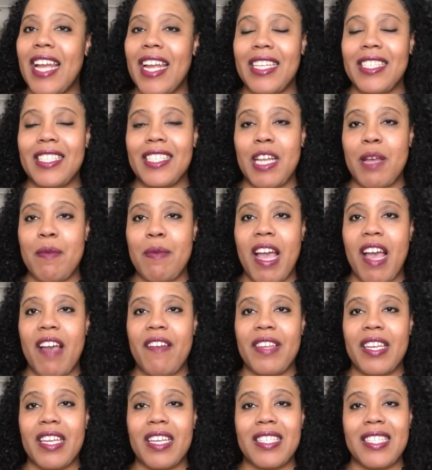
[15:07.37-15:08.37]
I ended up
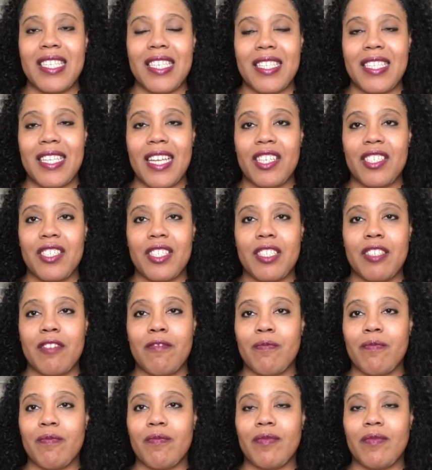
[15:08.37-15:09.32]
having a C-section.